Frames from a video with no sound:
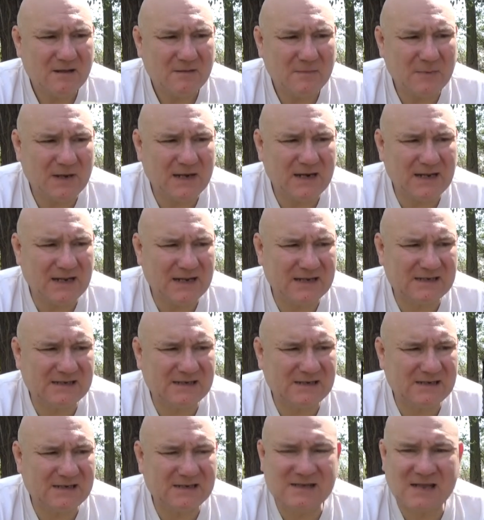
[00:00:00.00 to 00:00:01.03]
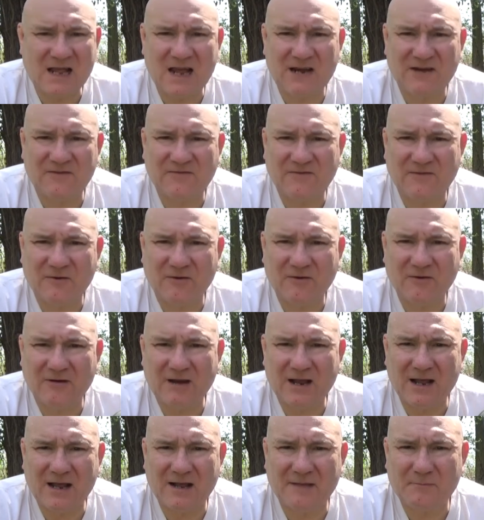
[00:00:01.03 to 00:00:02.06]
but it's designed
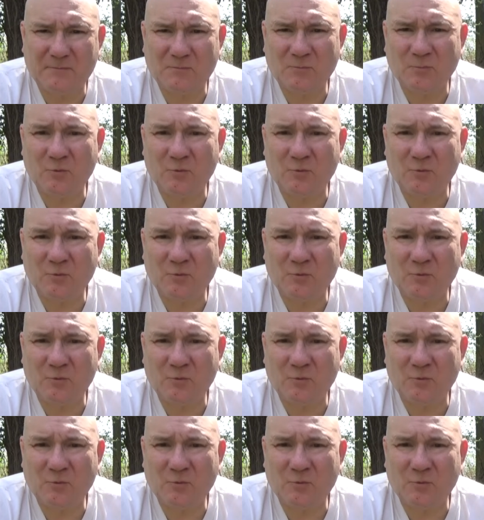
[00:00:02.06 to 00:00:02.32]
for